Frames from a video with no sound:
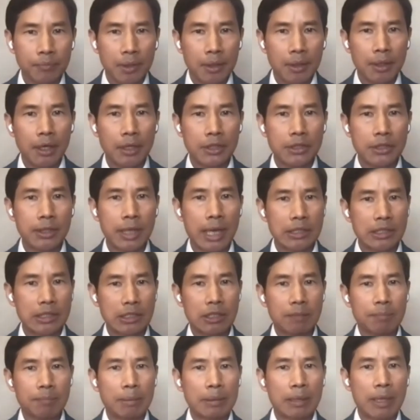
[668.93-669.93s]
You know, it's not
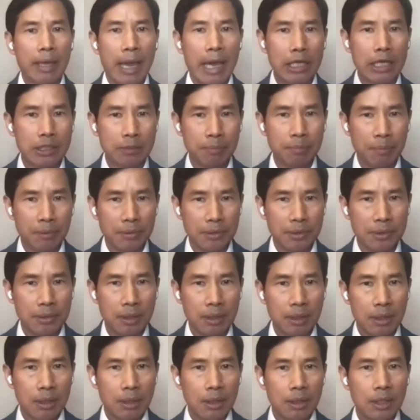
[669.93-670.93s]
just about the exports,
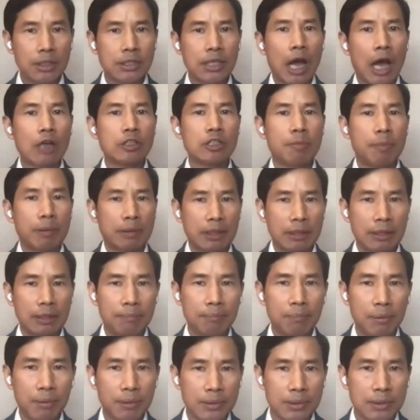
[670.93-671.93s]
it's also about the
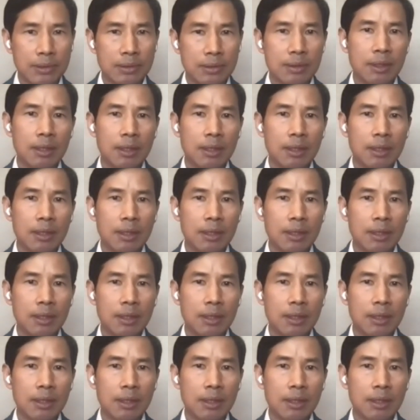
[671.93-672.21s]
imports.